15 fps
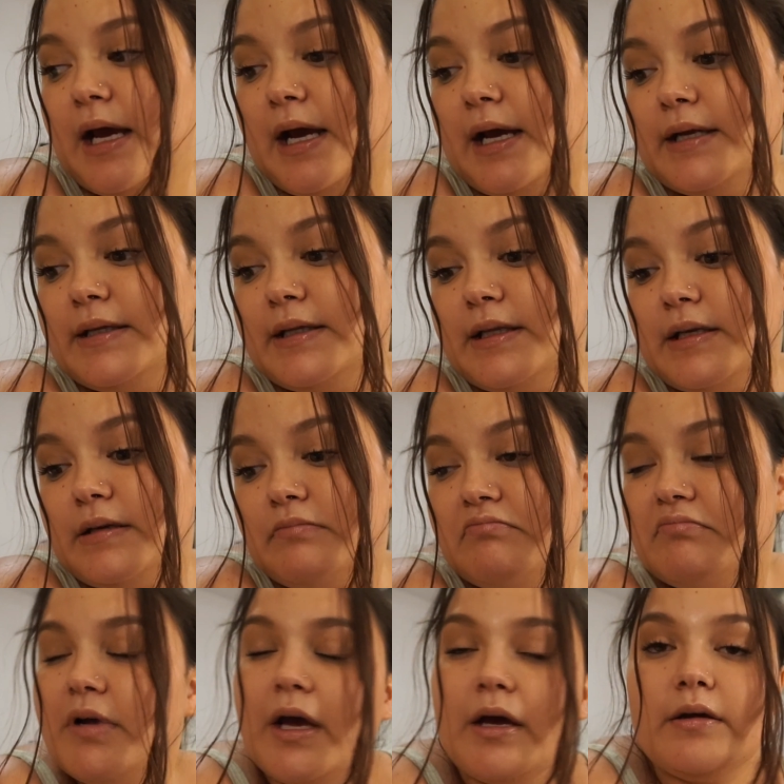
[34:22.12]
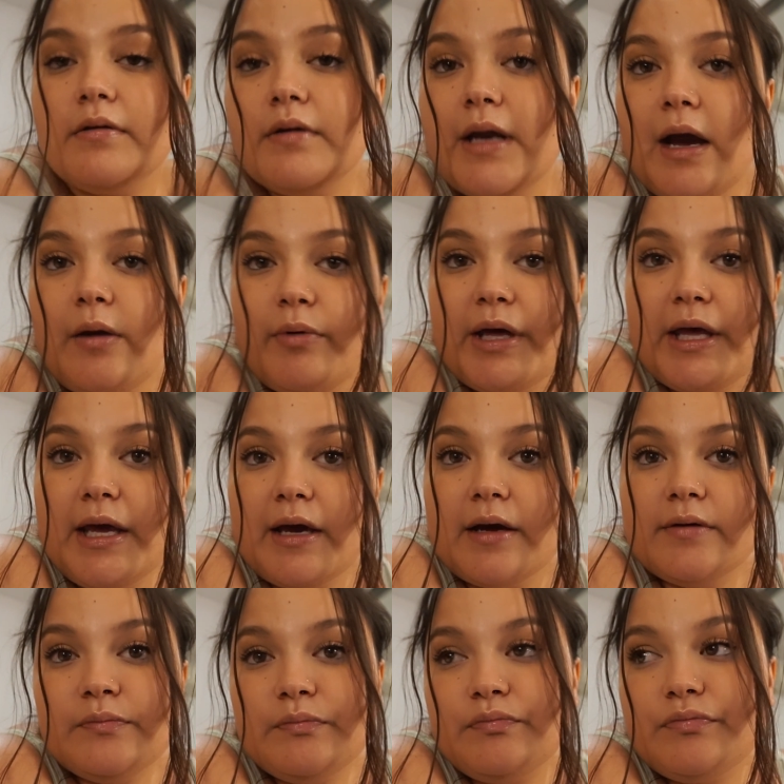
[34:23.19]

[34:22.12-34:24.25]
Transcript: and yeah now we're here